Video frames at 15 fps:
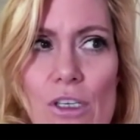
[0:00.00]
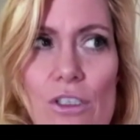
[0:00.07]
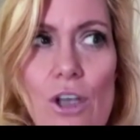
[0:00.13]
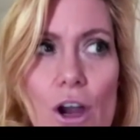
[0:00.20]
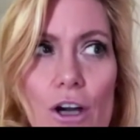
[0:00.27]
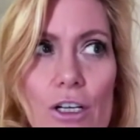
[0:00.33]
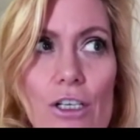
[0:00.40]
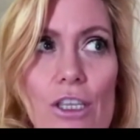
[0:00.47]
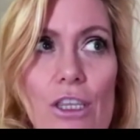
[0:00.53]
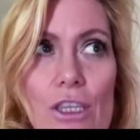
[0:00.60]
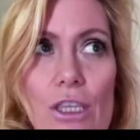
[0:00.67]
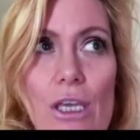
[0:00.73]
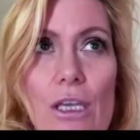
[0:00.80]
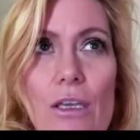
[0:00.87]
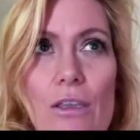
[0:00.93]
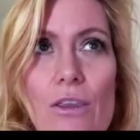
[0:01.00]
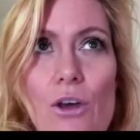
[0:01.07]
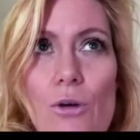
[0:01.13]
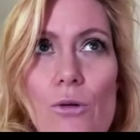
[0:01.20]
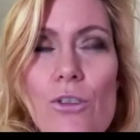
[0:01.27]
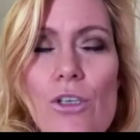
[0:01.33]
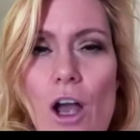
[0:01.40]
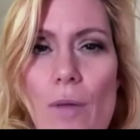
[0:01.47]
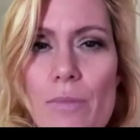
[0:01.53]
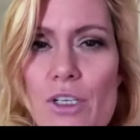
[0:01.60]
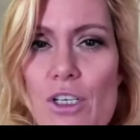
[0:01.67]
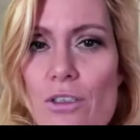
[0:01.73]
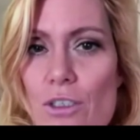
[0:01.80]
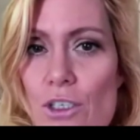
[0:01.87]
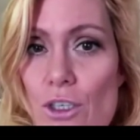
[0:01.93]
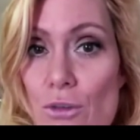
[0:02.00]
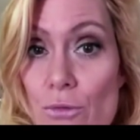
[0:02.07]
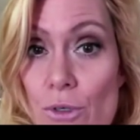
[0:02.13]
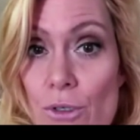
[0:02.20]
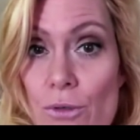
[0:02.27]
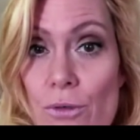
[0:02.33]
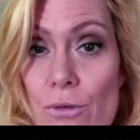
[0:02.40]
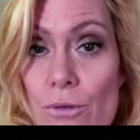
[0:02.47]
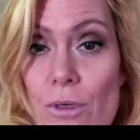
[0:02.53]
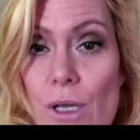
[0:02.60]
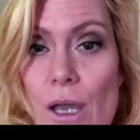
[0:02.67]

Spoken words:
it's hard to think those options through.